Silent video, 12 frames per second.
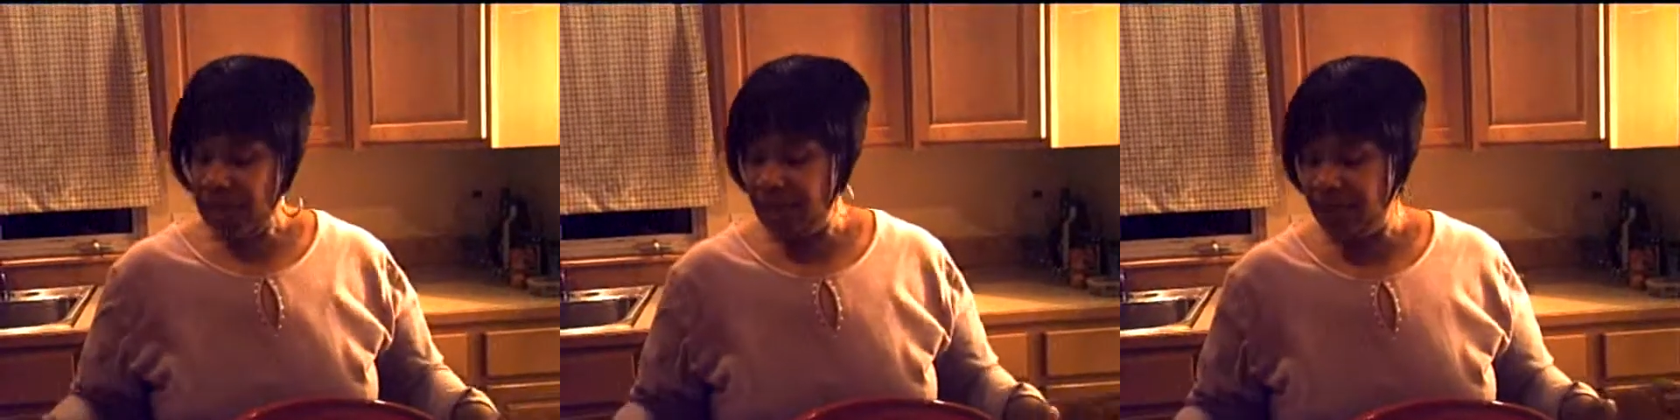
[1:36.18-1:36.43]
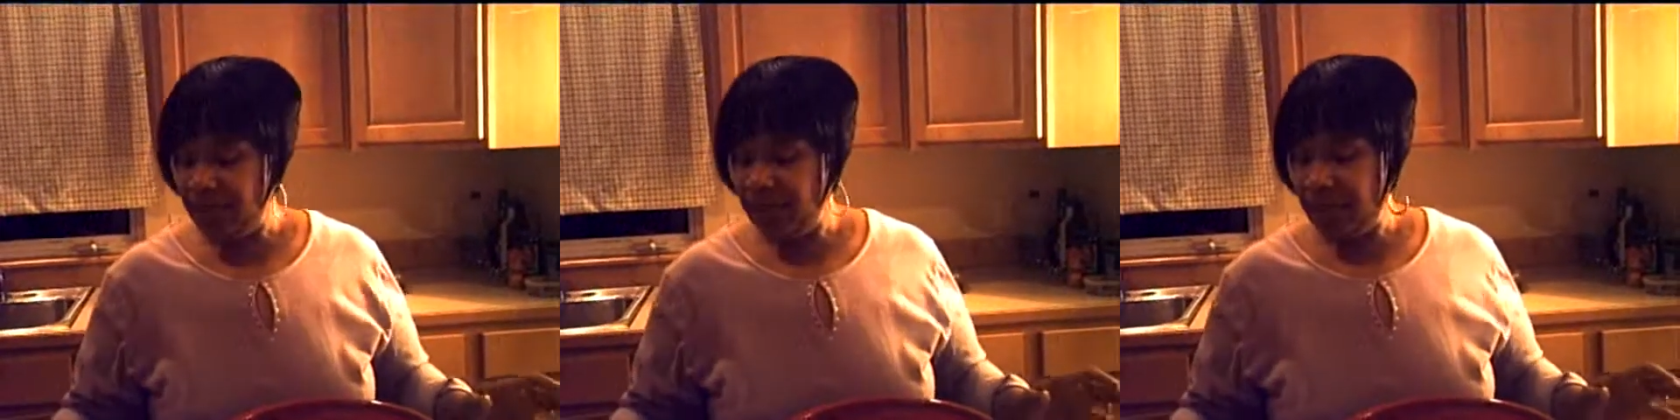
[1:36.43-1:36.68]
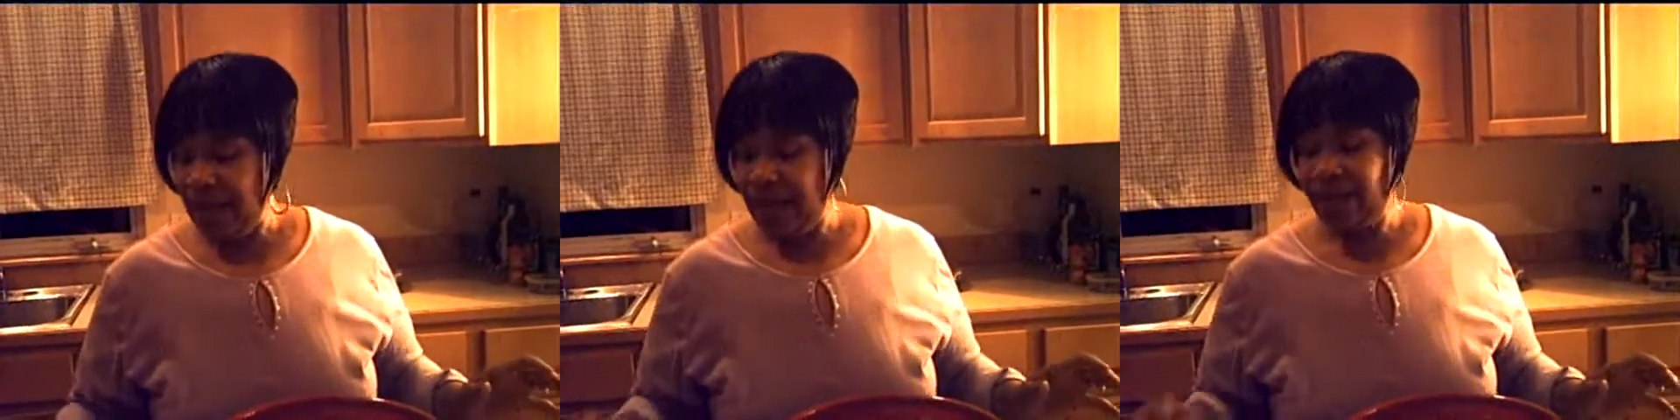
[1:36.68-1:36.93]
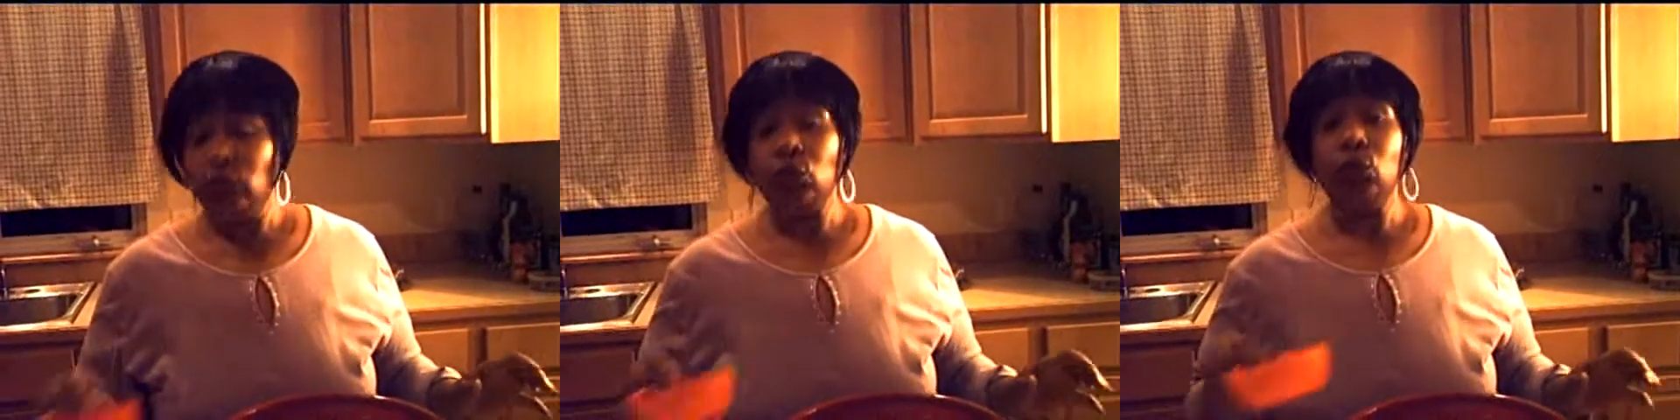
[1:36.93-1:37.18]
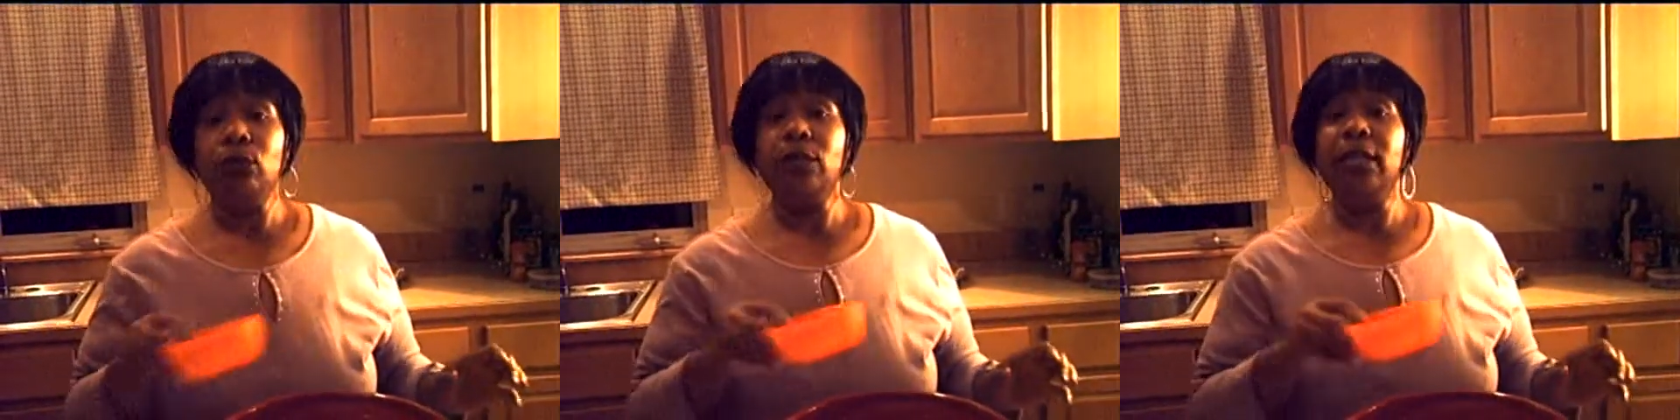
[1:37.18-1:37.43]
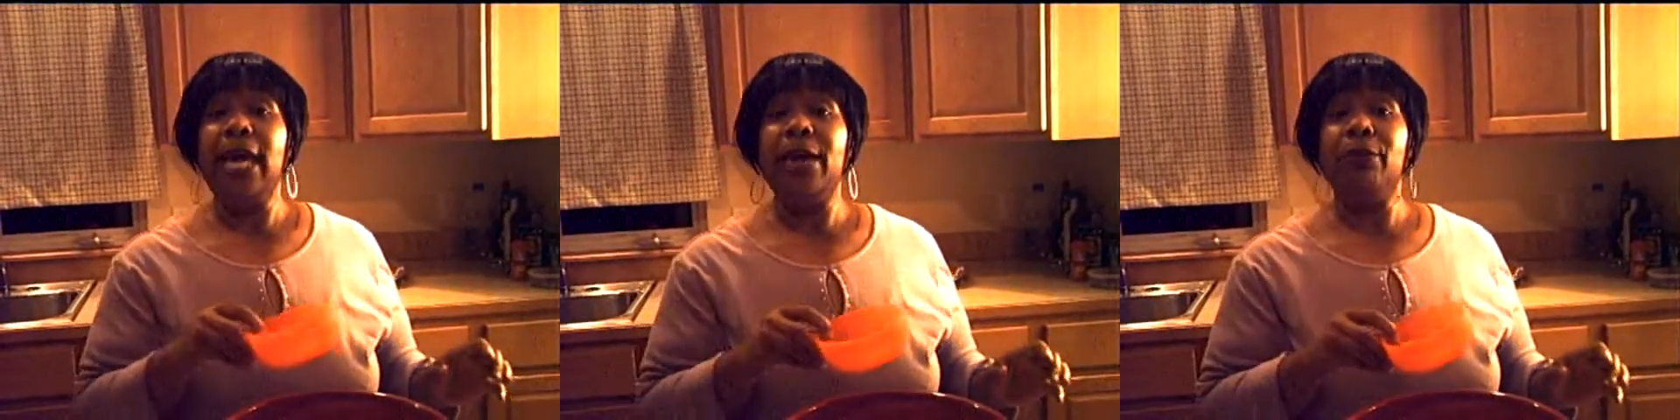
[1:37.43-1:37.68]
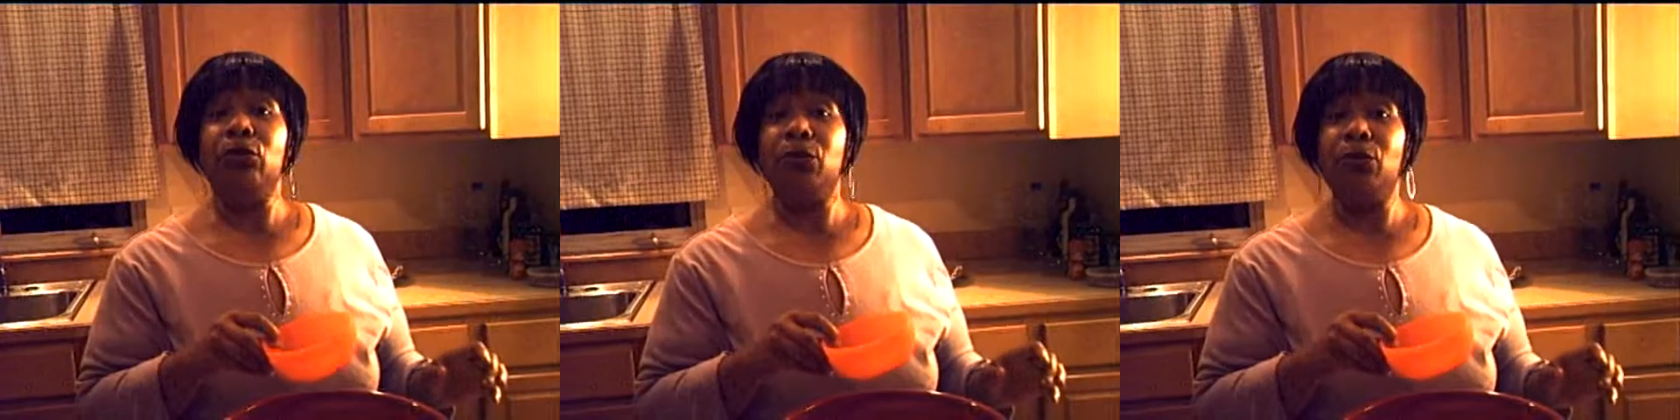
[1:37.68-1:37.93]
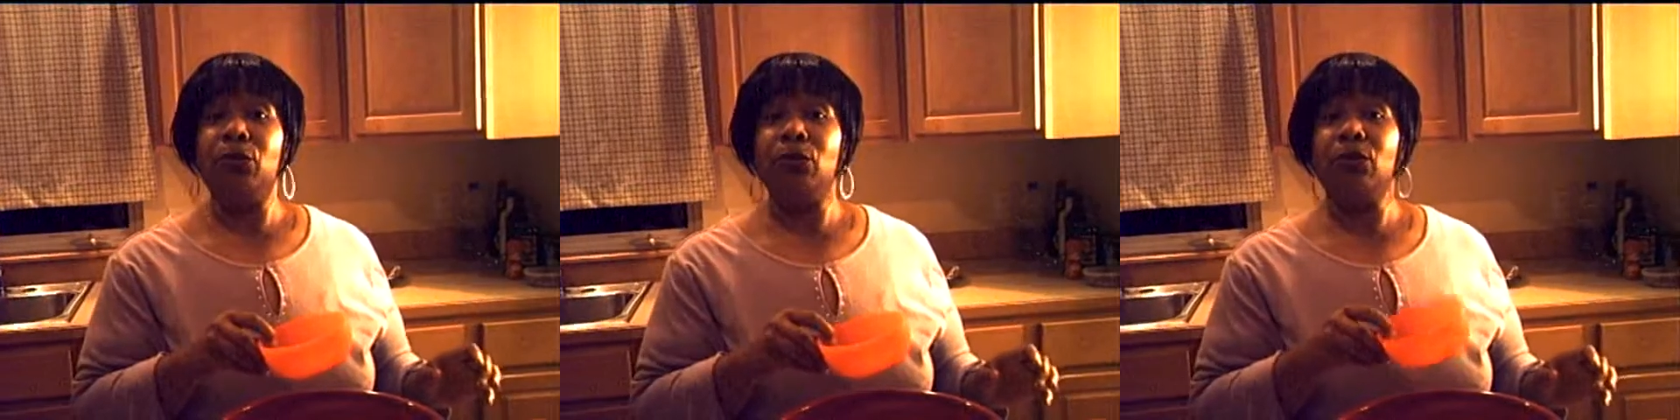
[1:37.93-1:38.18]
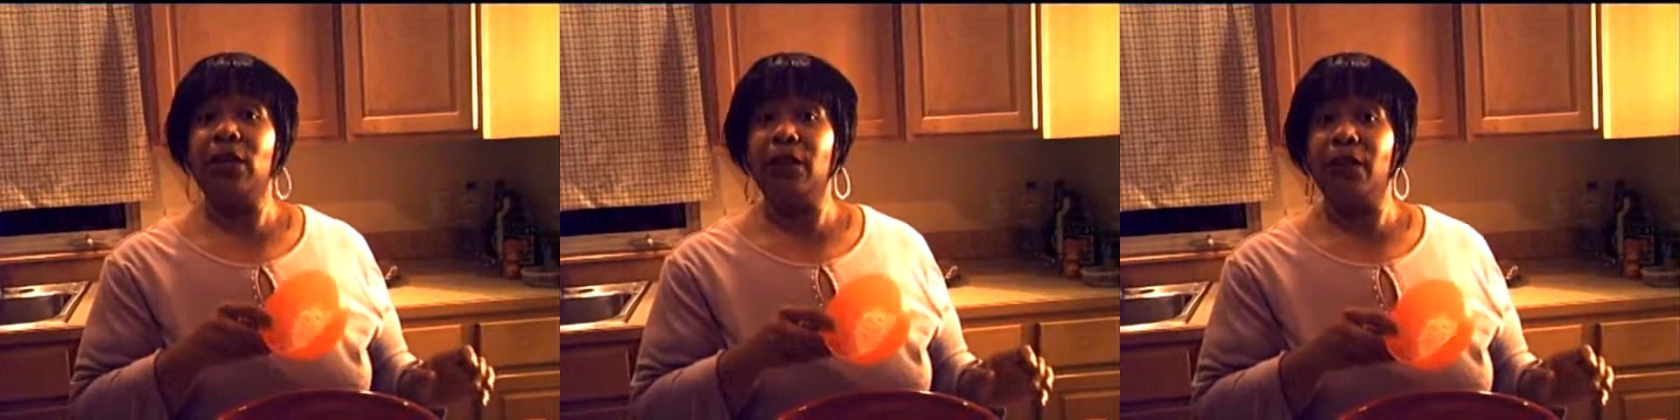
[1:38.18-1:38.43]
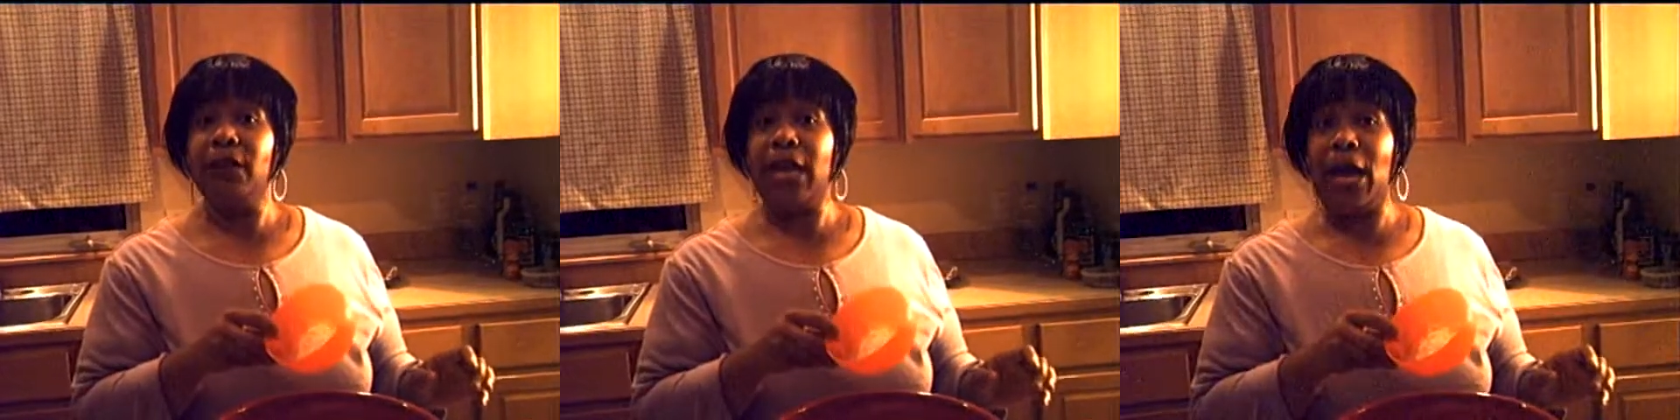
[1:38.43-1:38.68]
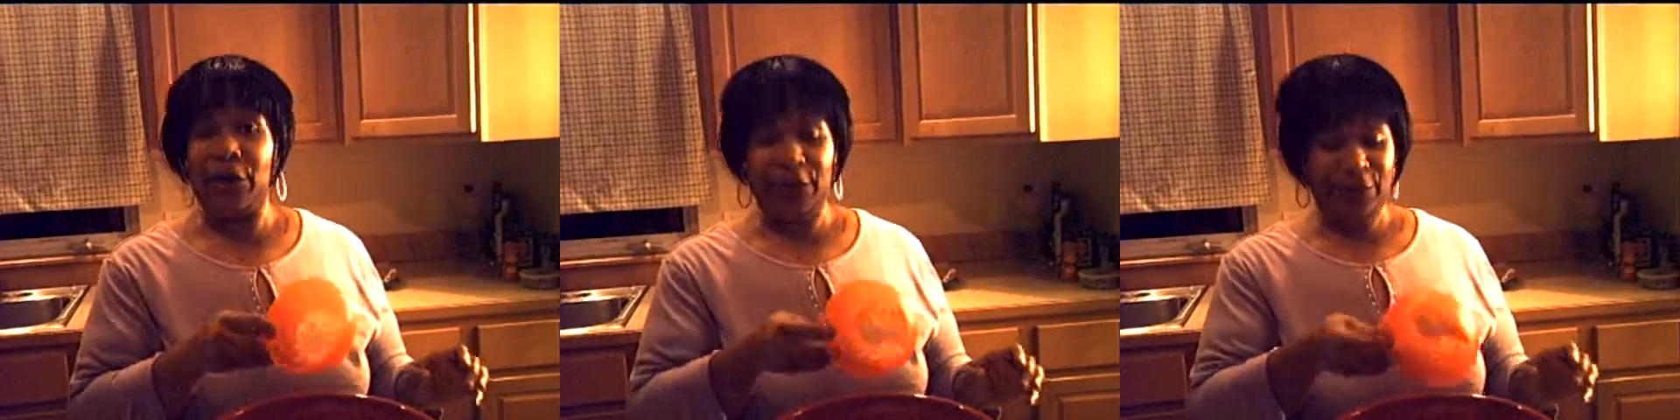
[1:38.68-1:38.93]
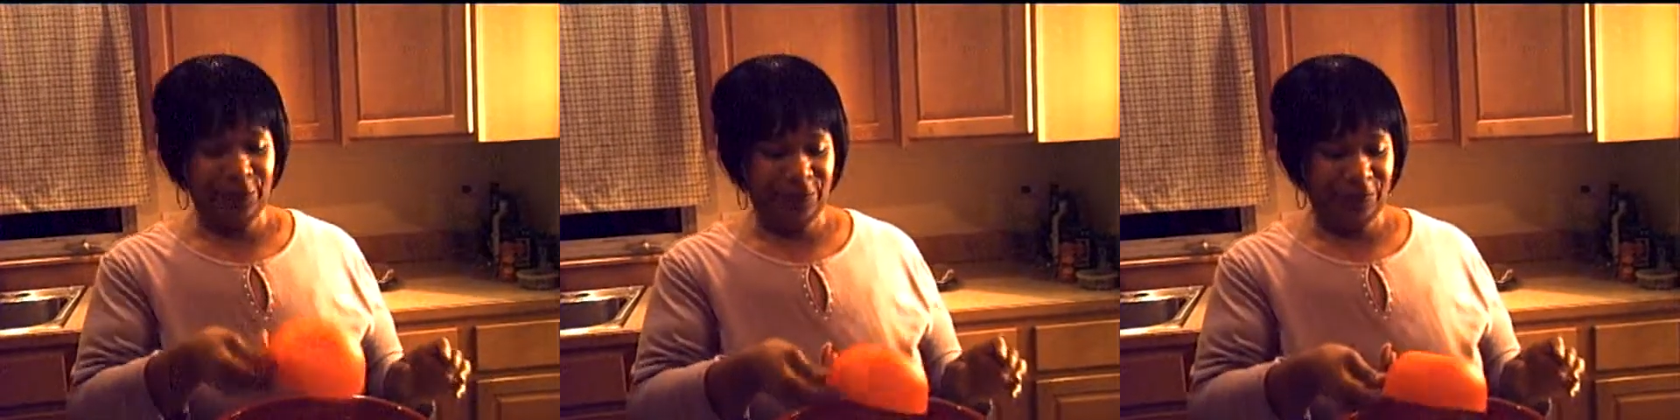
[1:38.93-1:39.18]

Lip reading: And then I have 2 tablespoons of flour.